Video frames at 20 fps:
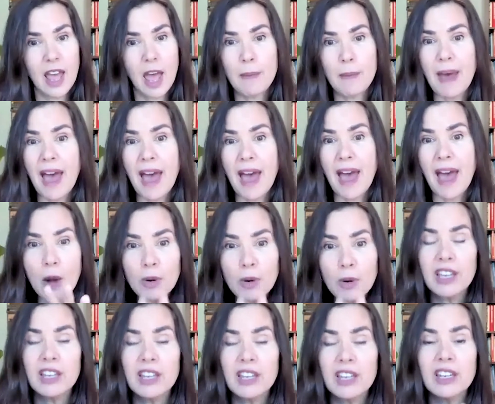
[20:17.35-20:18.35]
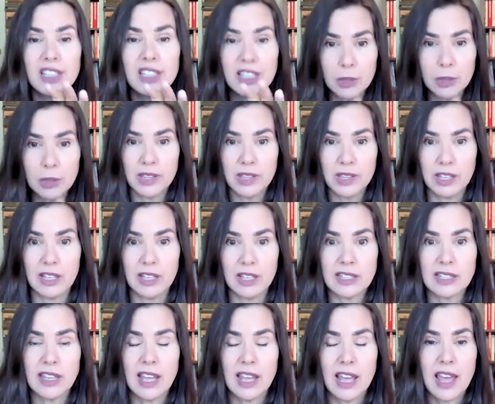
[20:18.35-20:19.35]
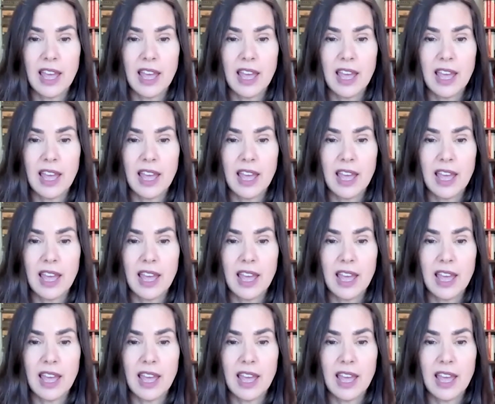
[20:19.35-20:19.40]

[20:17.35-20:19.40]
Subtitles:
about how we're going to deal with this.